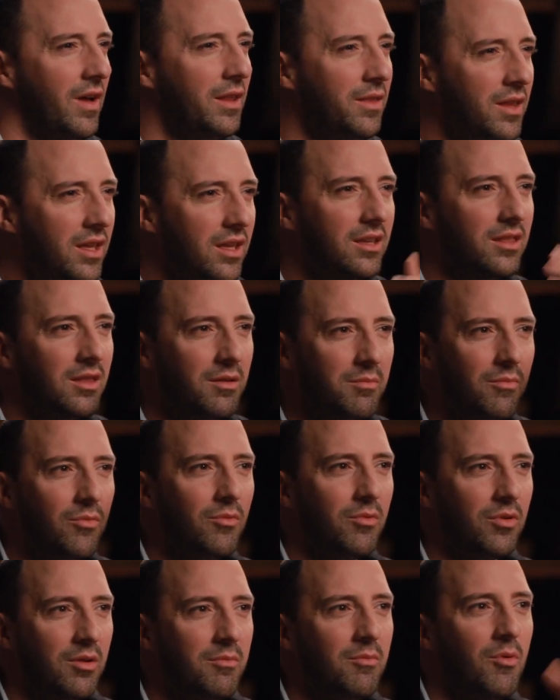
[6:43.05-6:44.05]
I think
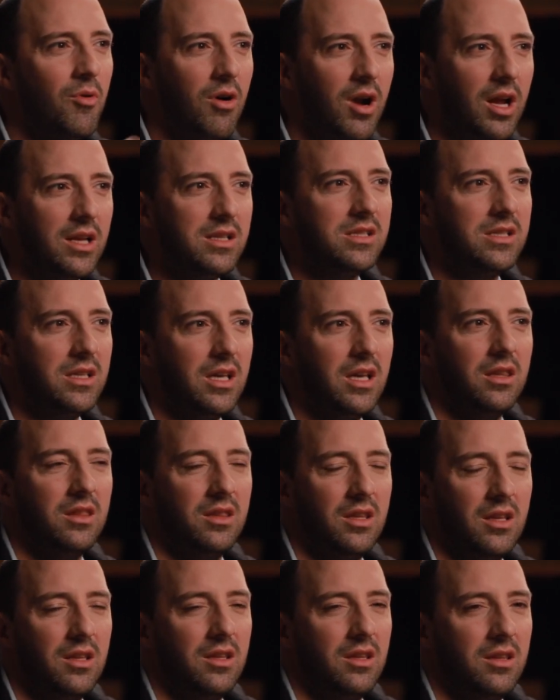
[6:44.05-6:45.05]
the more I see
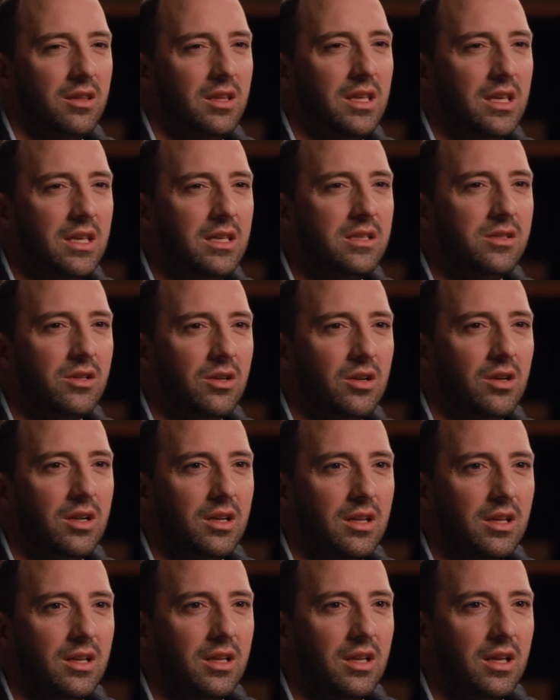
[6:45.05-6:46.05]
it, the
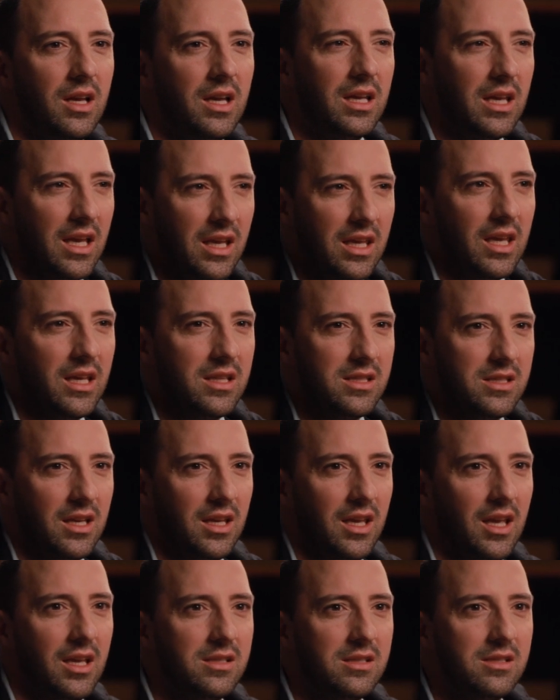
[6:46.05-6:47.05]
easier it gets, I
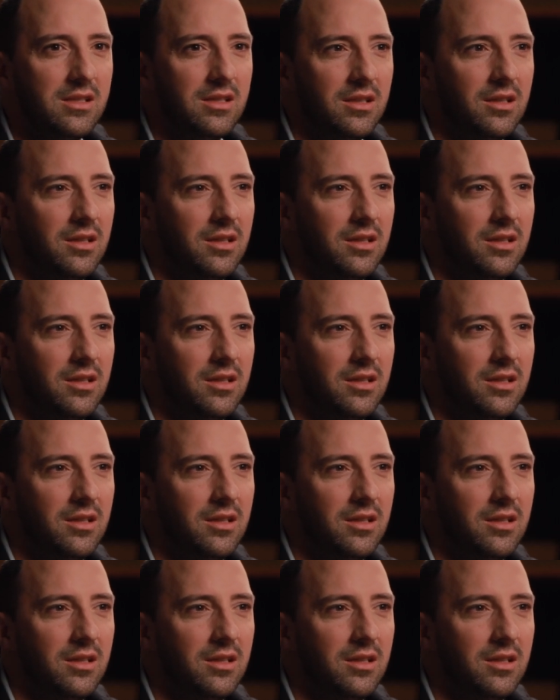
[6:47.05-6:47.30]
guess.